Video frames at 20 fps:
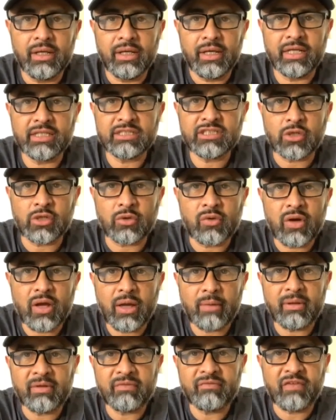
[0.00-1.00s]

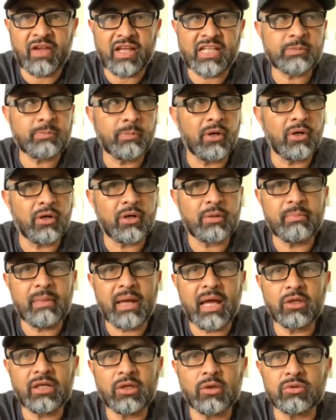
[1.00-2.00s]
Instagram and Facebook,
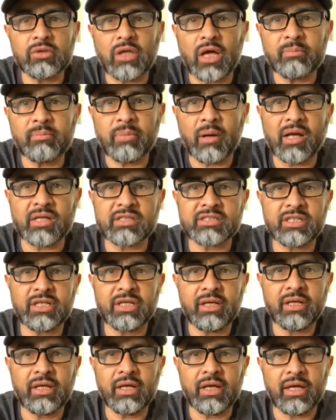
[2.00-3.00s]

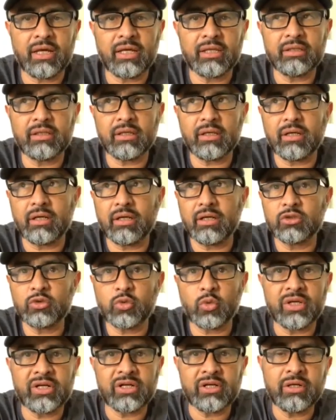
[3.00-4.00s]
manuel.boxing, and
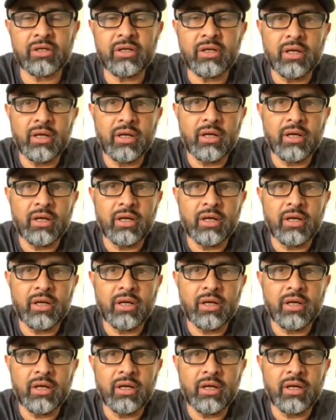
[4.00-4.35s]
Twitter,